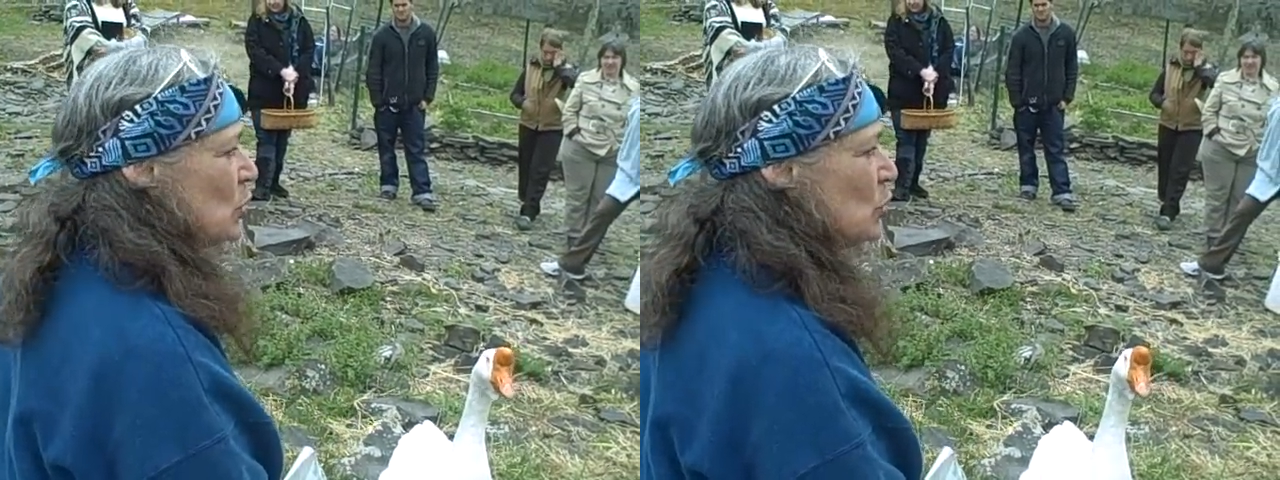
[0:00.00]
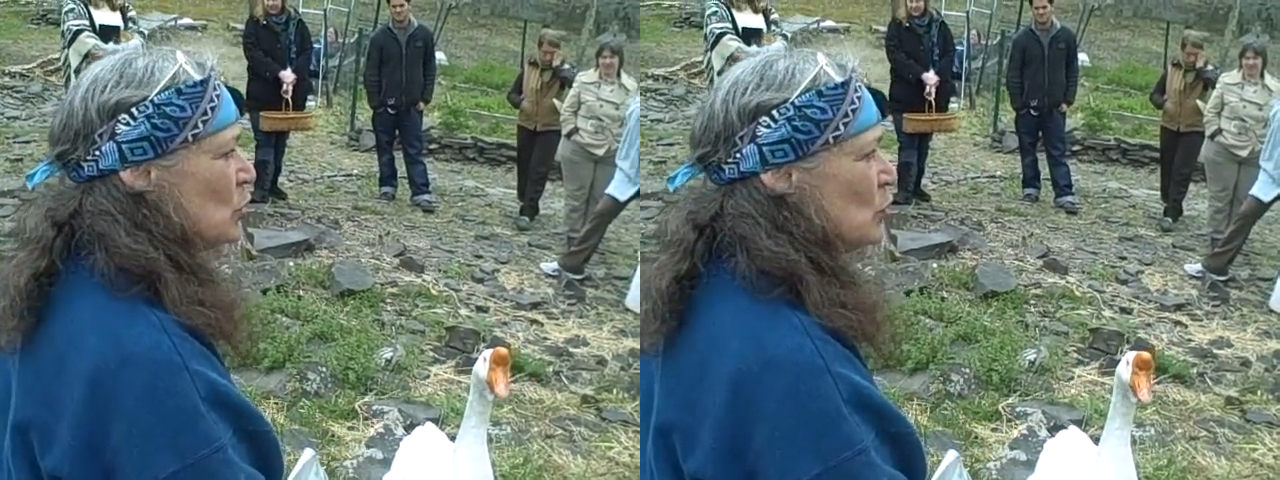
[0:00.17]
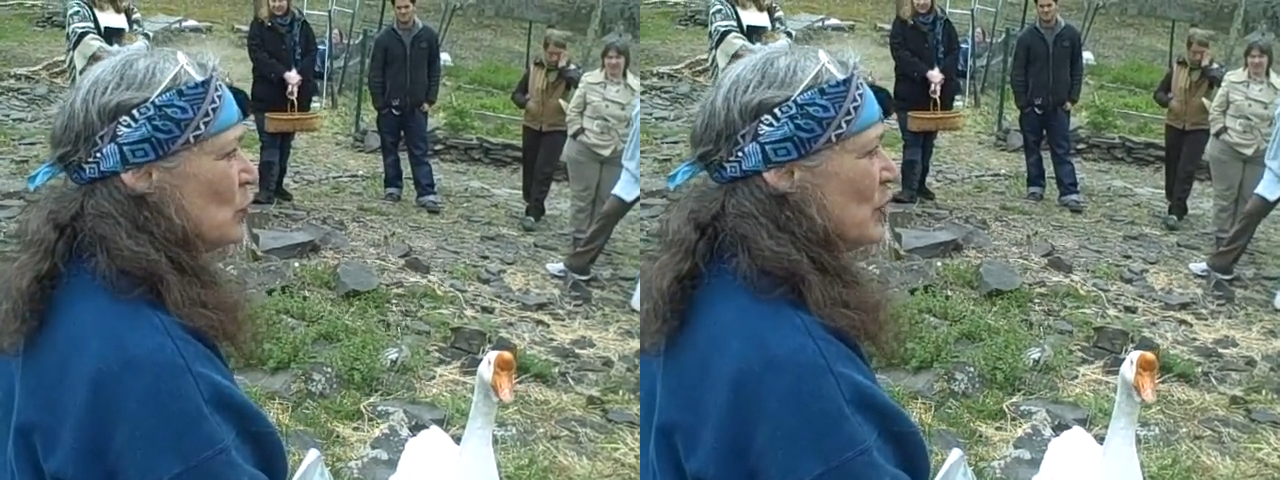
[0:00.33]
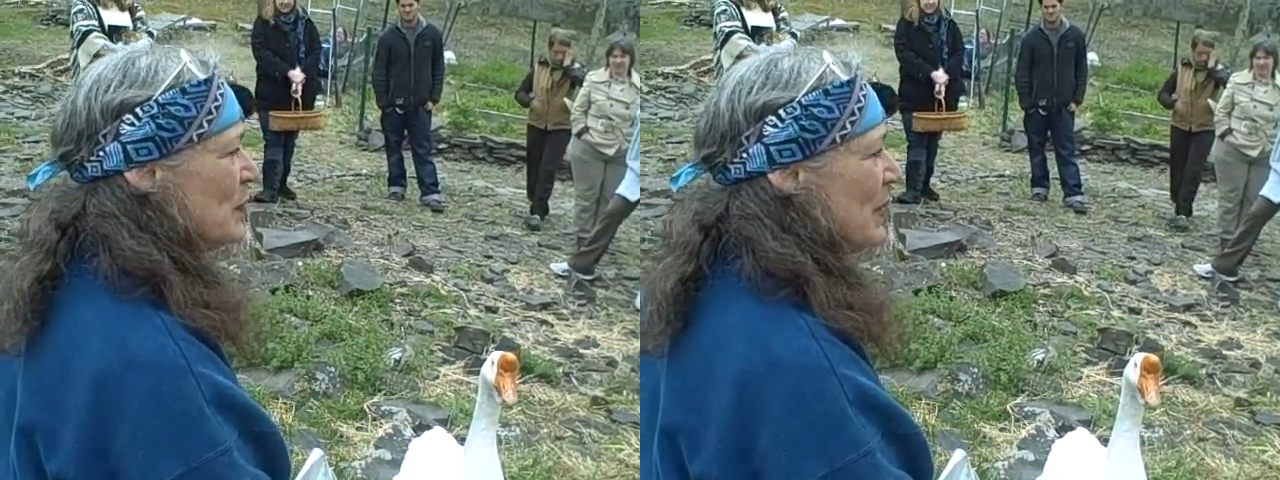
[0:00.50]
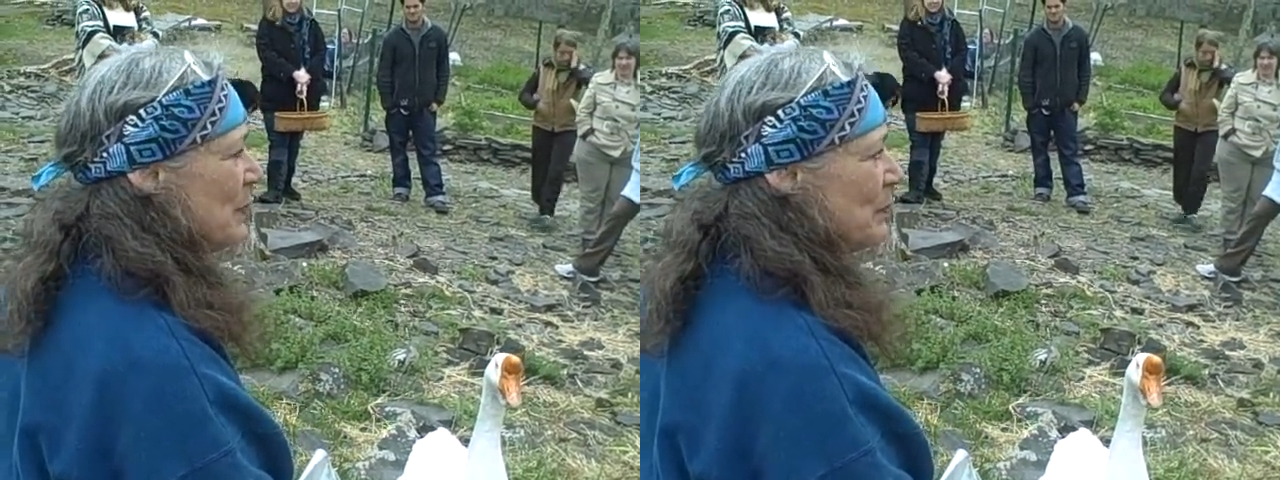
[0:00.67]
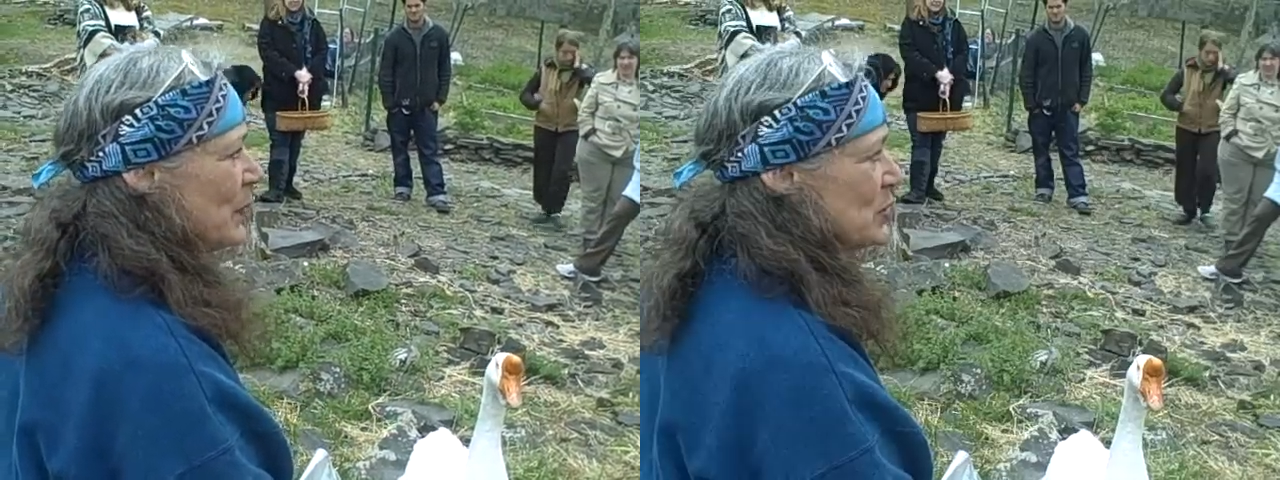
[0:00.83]
Who
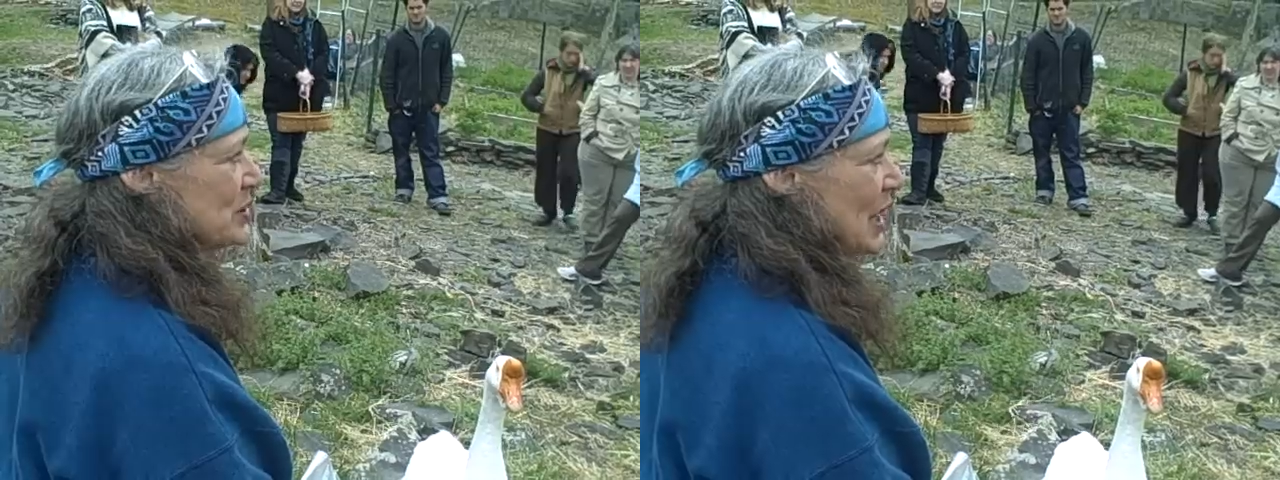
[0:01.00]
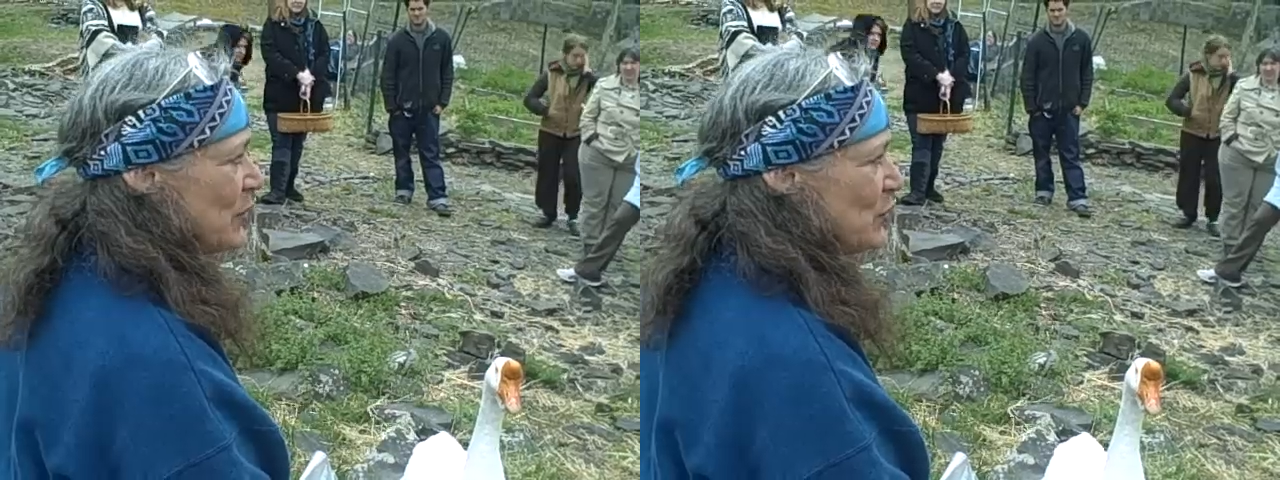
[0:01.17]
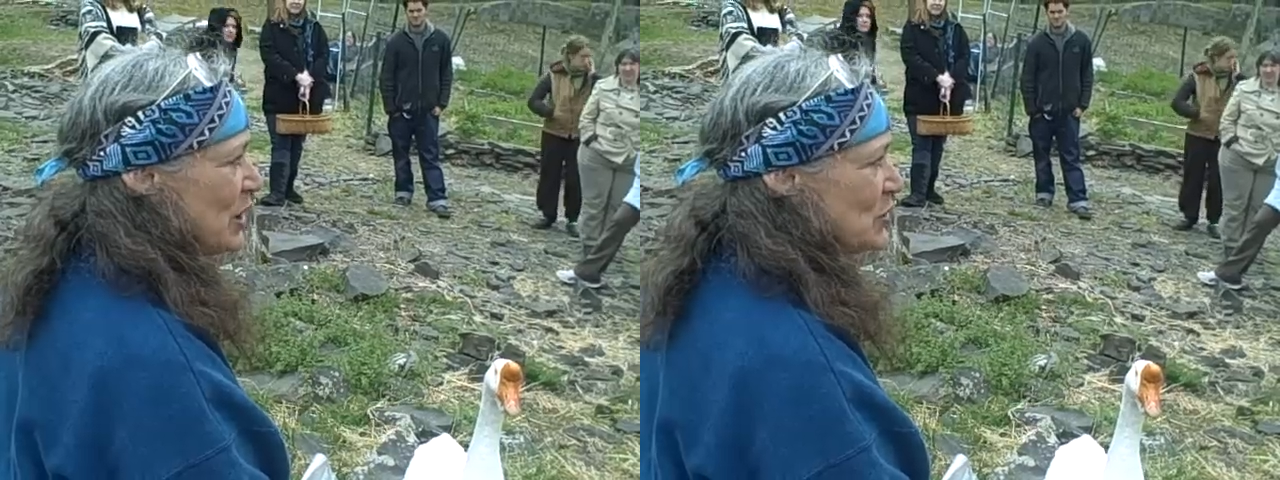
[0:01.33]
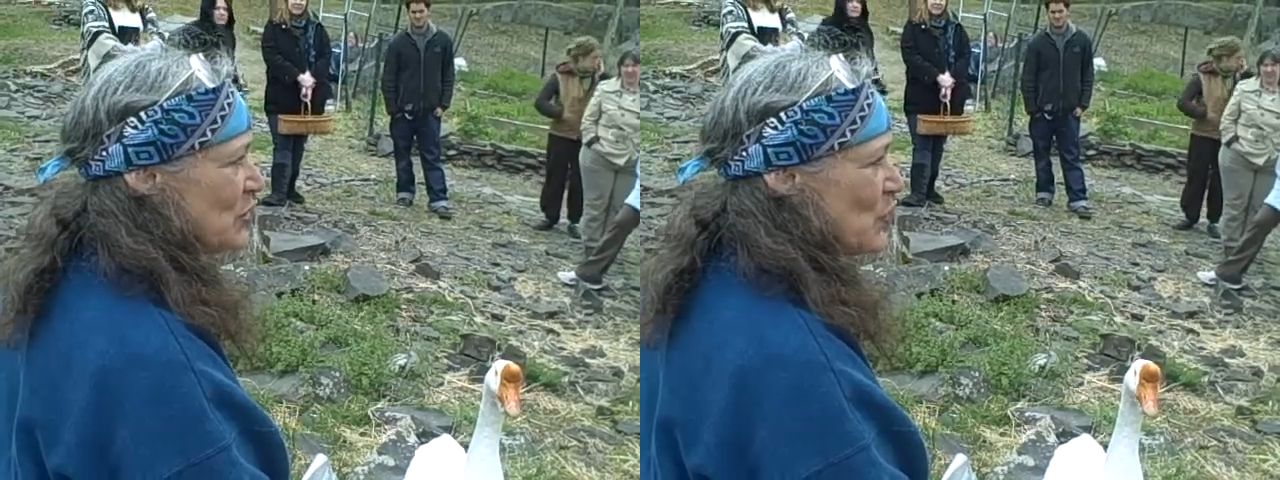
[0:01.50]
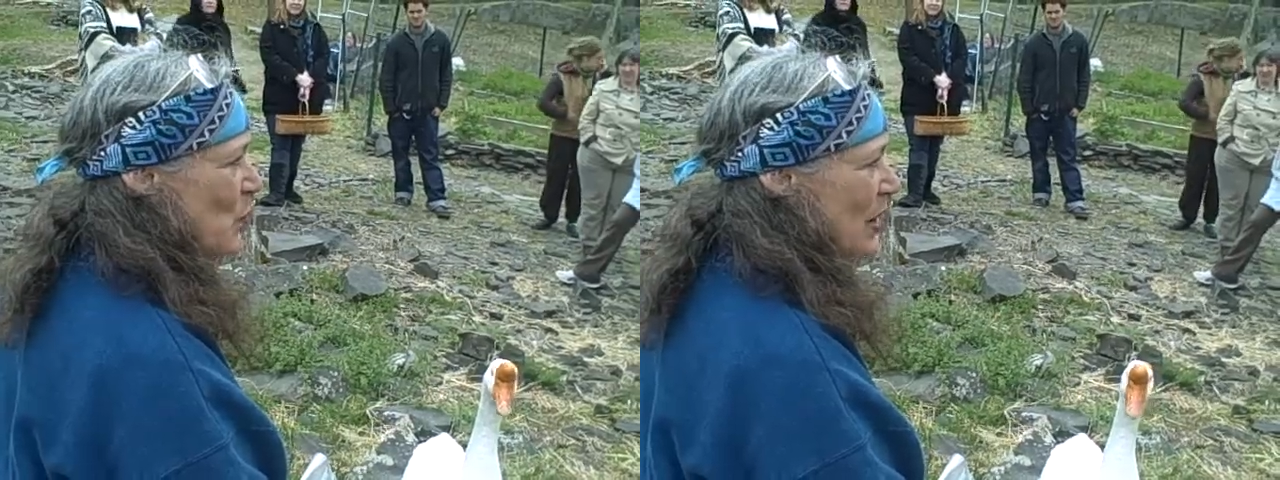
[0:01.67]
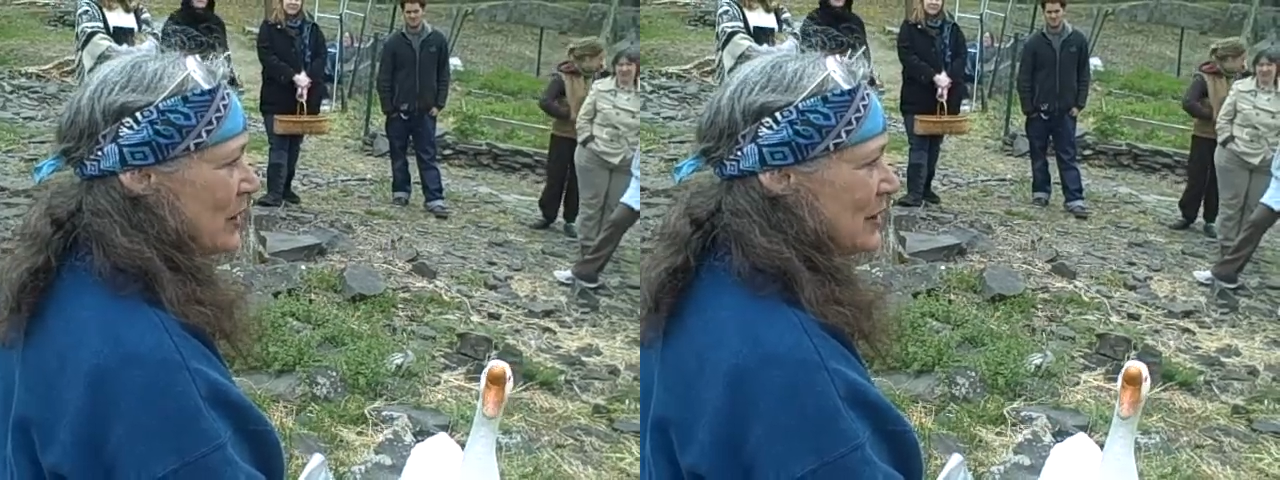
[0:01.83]
remembers how to get to
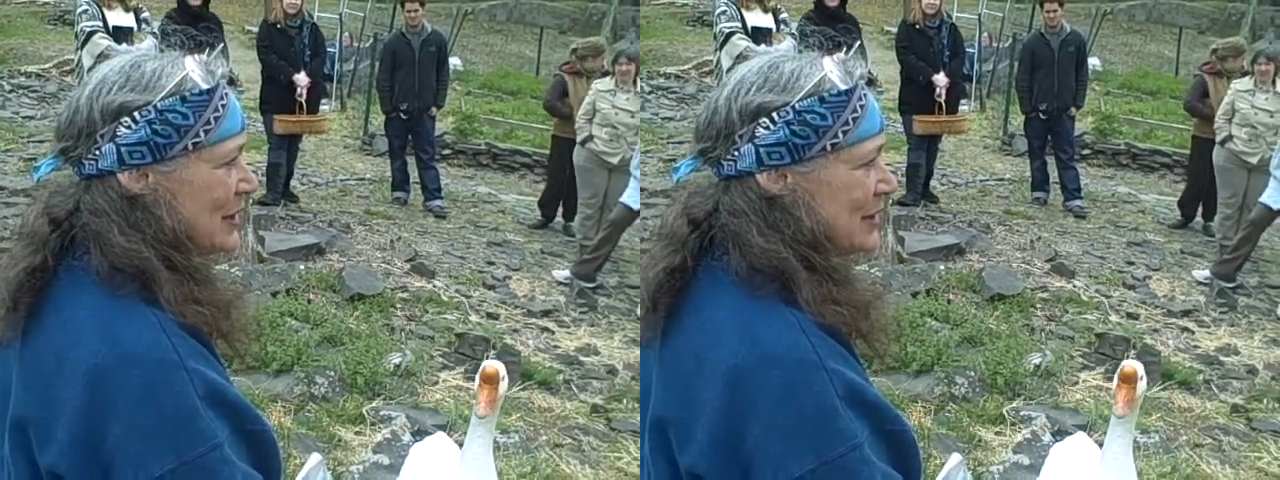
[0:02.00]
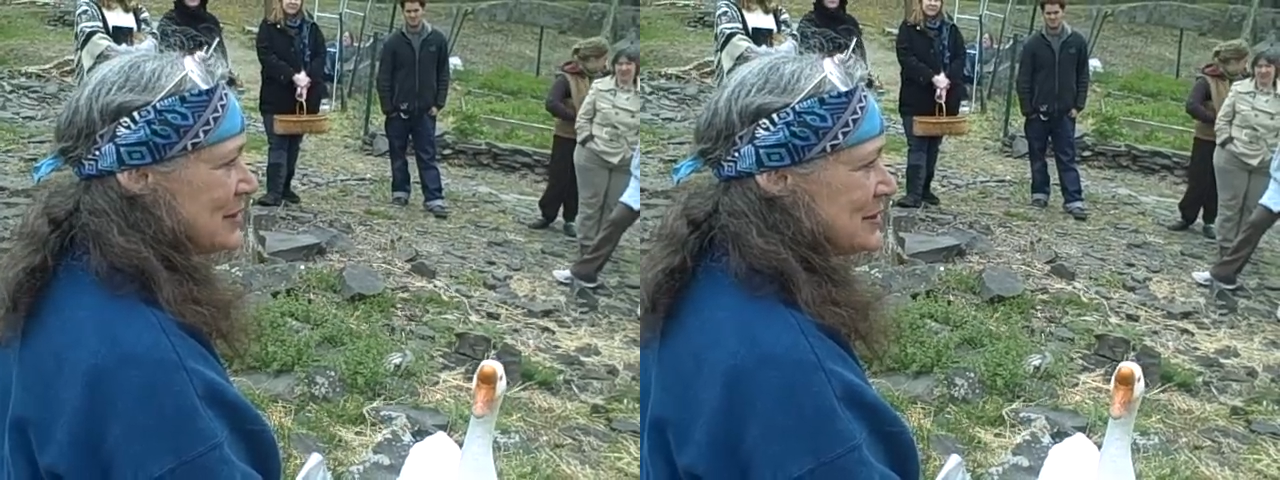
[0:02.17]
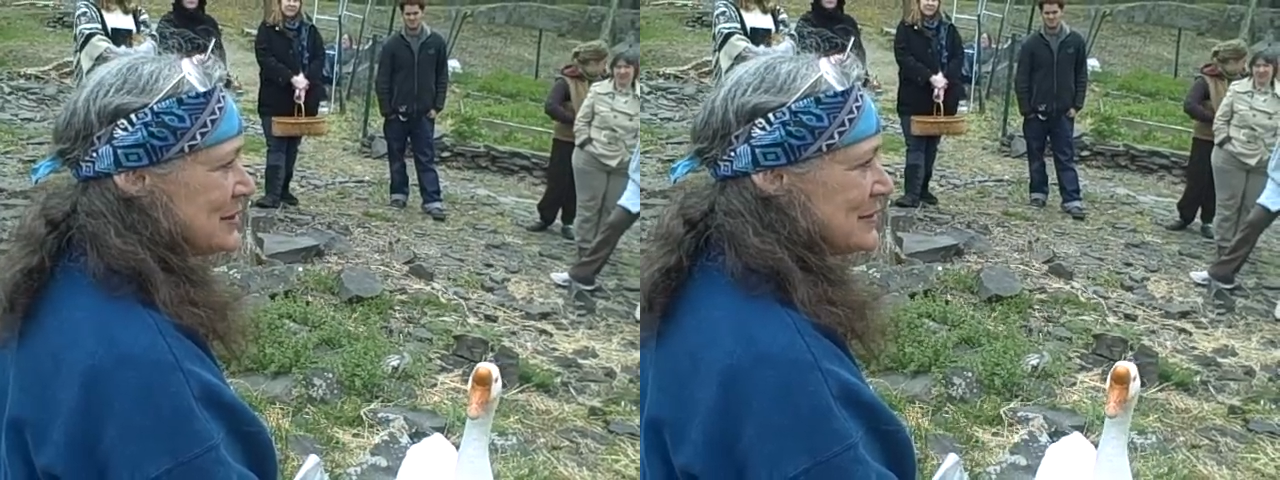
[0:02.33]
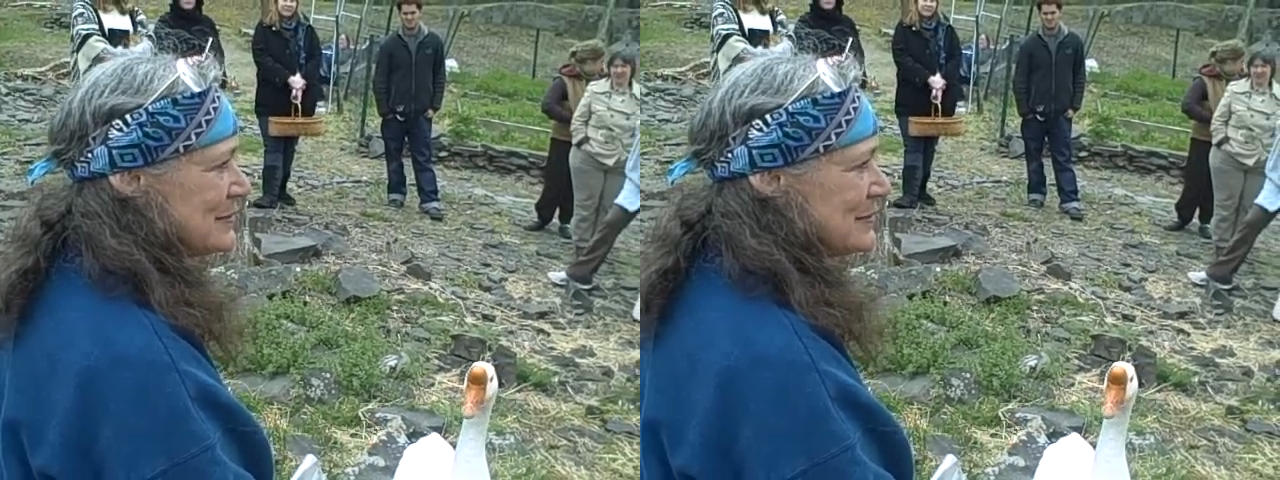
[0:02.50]
the wild leeks?